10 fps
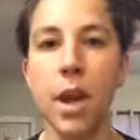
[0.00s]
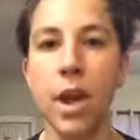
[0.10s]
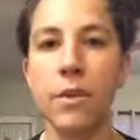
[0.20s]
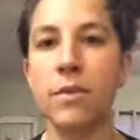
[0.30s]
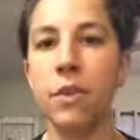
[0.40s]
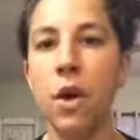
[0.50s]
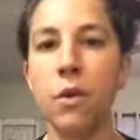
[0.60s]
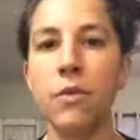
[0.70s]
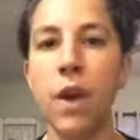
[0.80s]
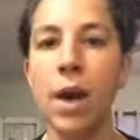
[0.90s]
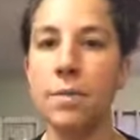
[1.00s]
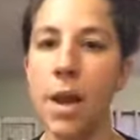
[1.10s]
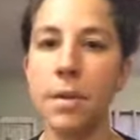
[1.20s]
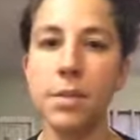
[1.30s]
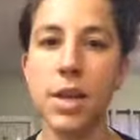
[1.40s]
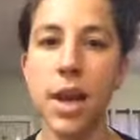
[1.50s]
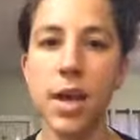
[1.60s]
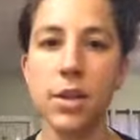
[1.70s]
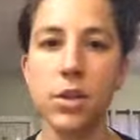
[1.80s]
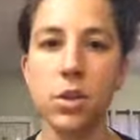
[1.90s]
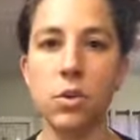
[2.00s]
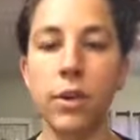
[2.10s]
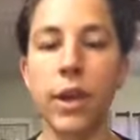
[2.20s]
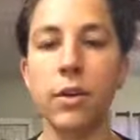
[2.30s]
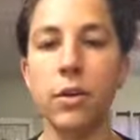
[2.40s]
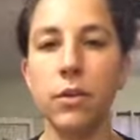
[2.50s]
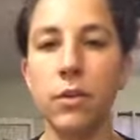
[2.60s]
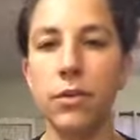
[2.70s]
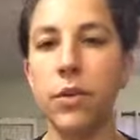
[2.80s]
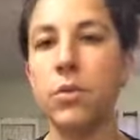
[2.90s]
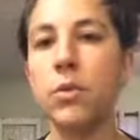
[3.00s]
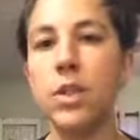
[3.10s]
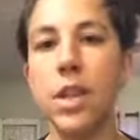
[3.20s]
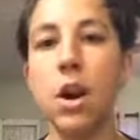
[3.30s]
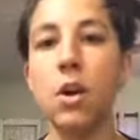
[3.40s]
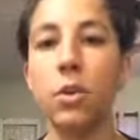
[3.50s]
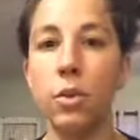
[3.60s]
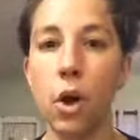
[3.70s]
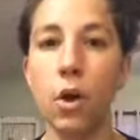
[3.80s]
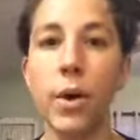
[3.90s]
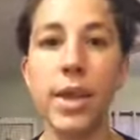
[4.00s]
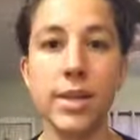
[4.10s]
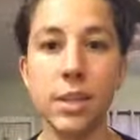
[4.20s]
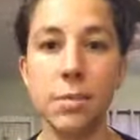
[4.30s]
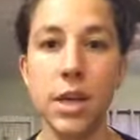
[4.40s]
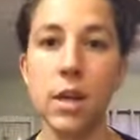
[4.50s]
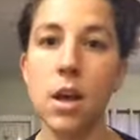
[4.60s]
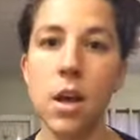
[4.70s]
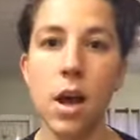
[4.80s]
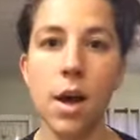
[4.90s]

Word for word: a low FODMAPs diet, so like foods that are low histamine.